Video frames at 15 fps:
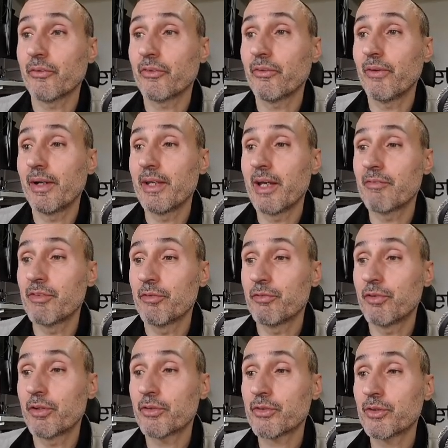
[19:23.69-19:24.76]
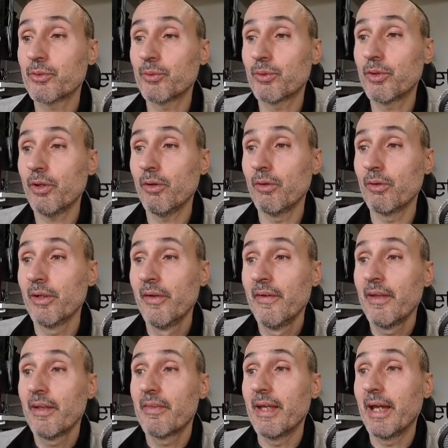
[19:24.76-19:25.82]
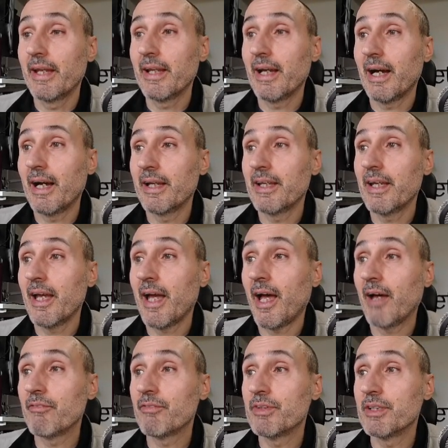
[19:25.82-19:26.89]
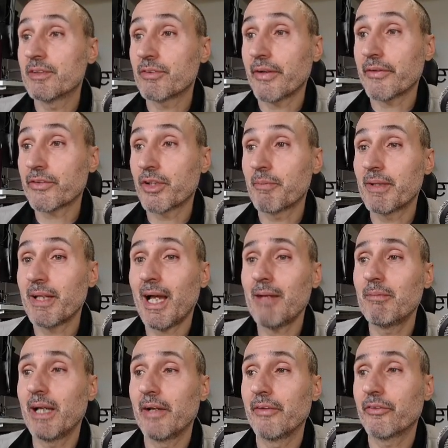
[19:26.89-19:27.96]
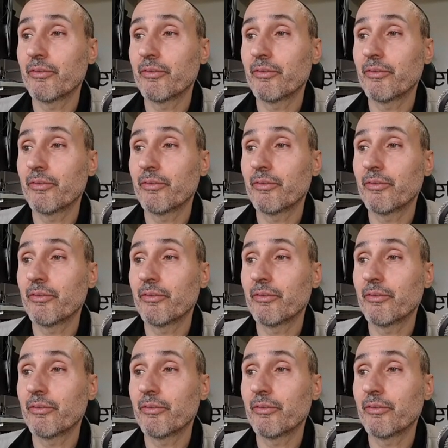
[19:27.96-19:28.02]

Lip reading: So I have the first tool call, then I have the transcript timeline.